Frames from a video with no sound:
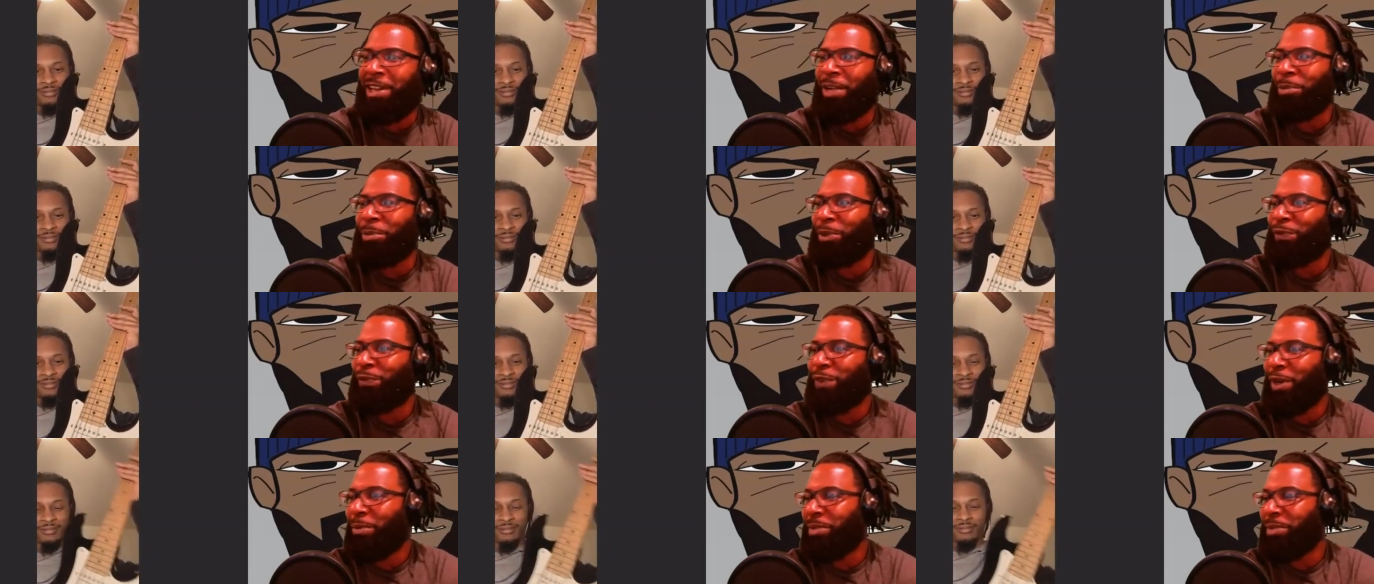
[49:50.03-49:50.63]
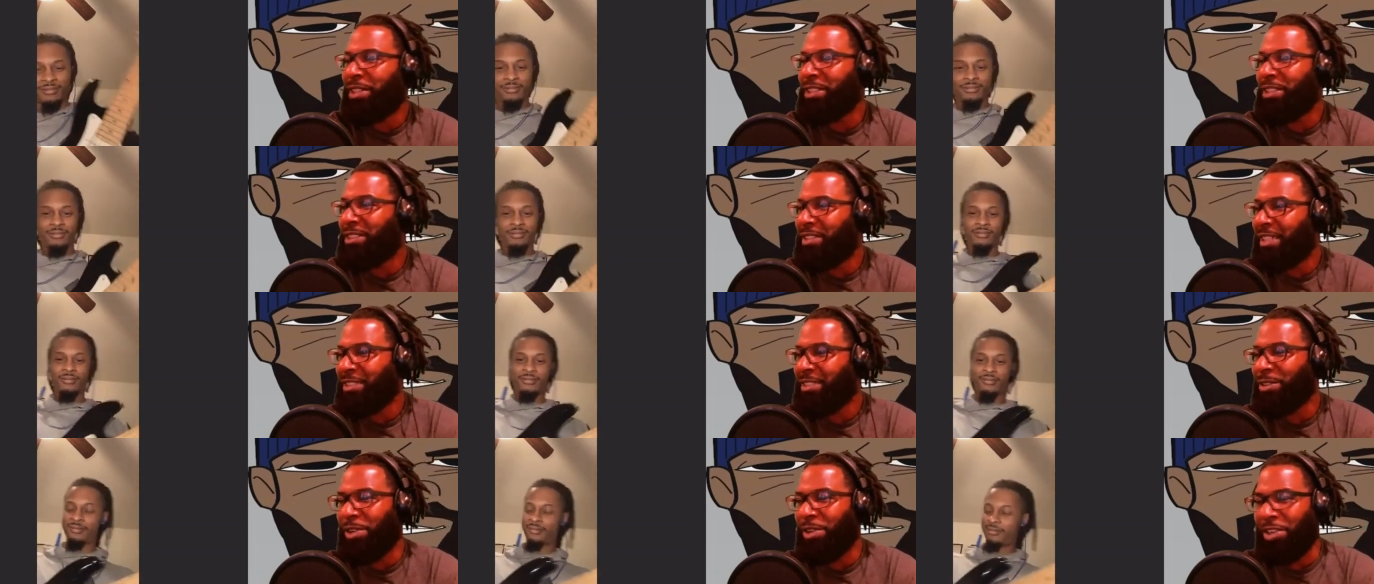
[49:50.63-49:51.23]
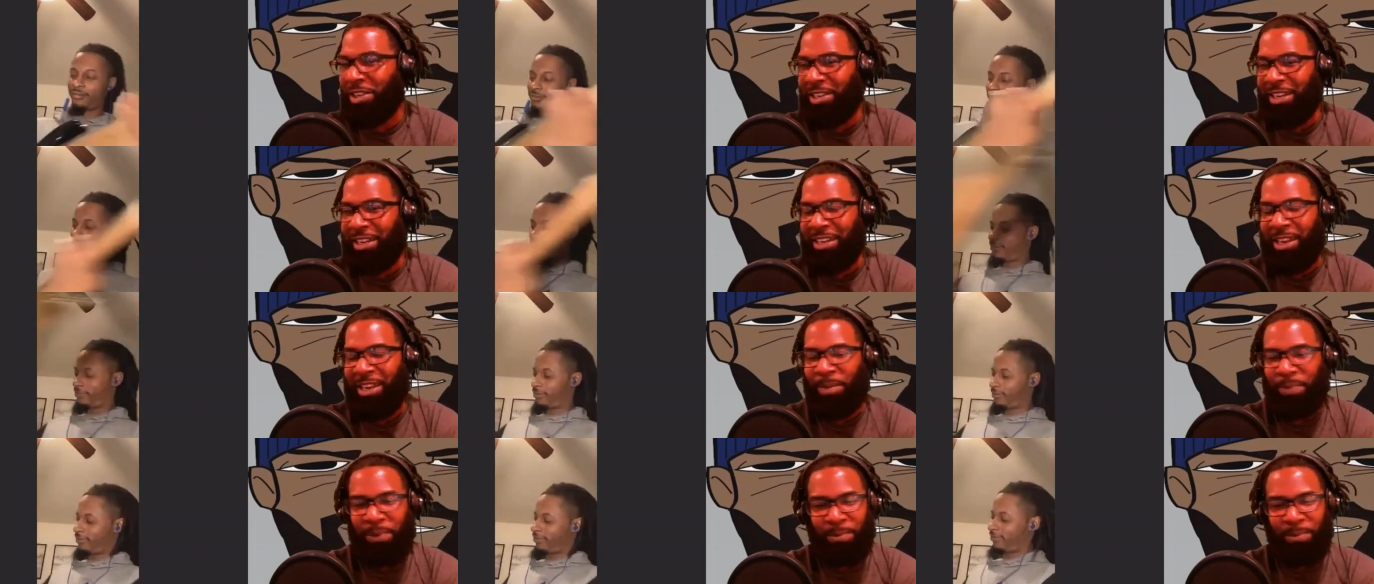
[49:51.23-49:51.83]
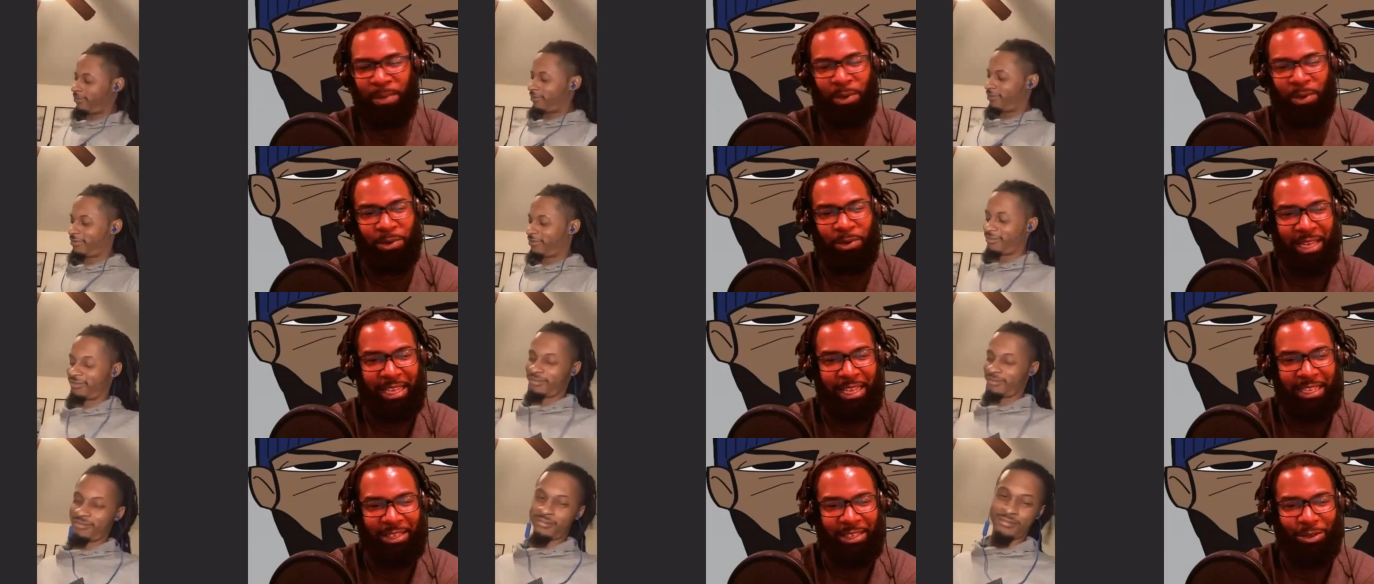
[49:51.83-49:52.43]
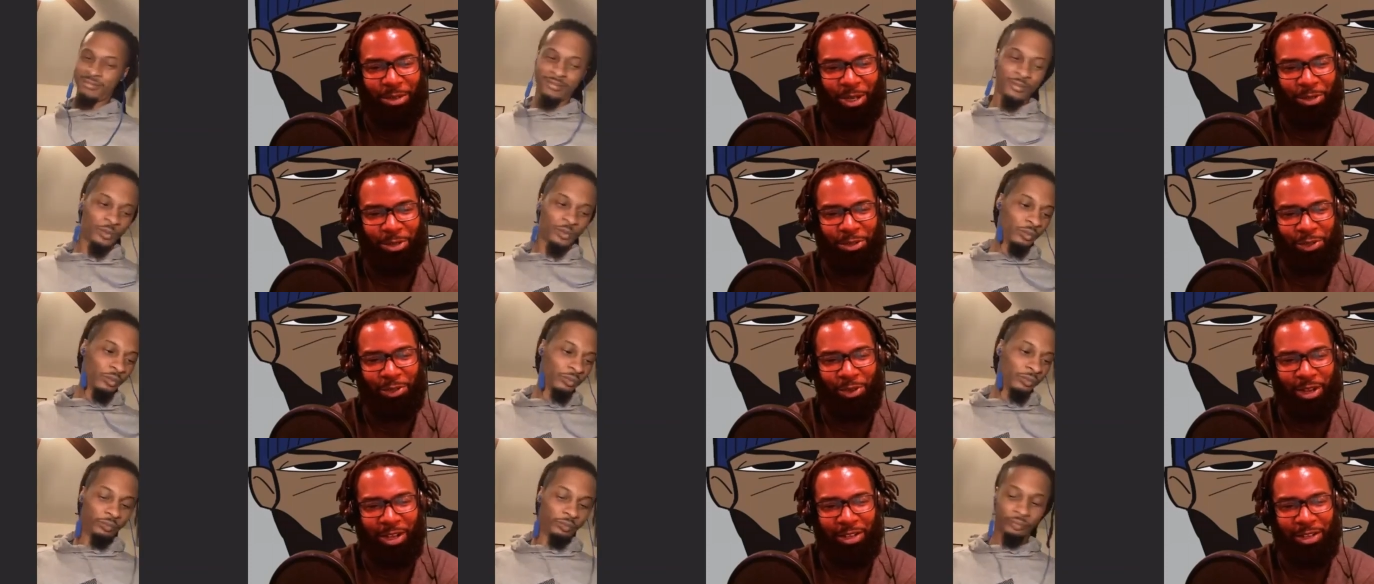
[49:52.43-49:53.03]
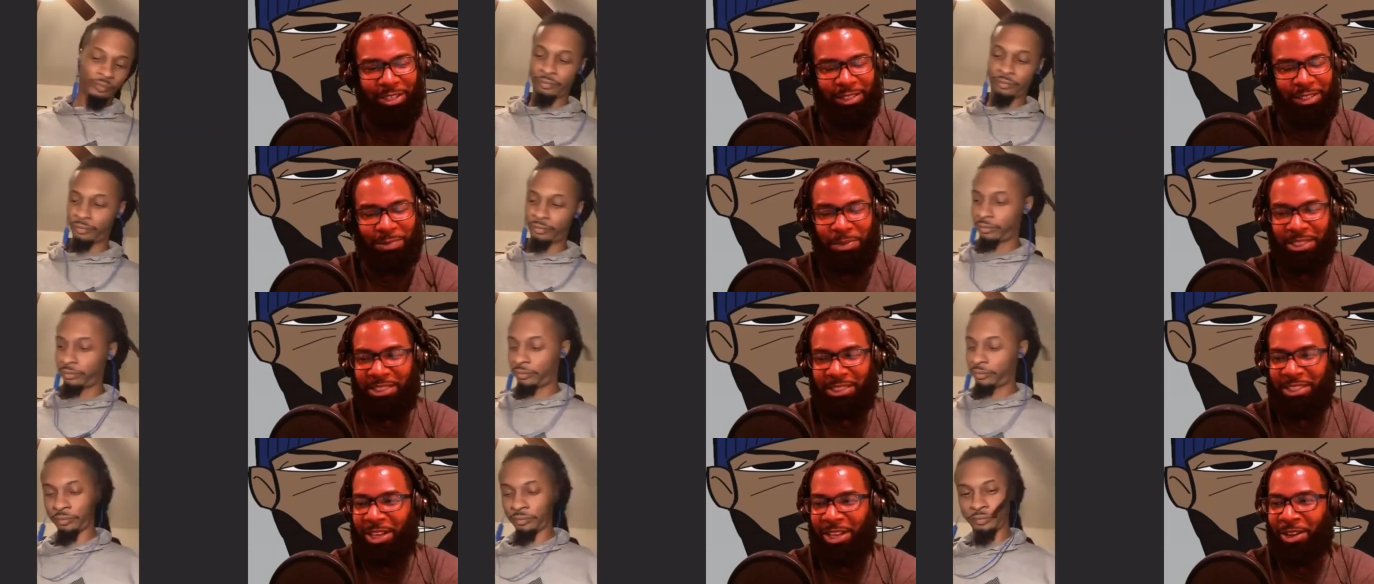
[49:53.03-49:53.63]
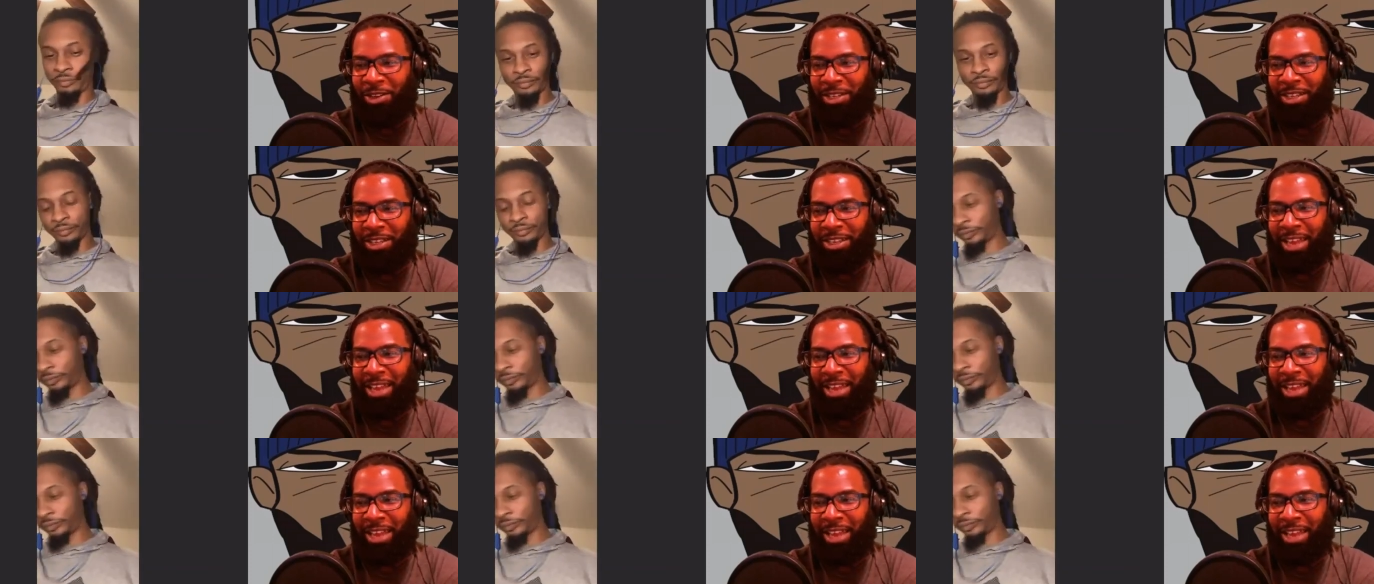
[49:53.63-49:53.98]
Speaker 1: coming from this that's gonna that they promote. Like, you don't do all this much talking.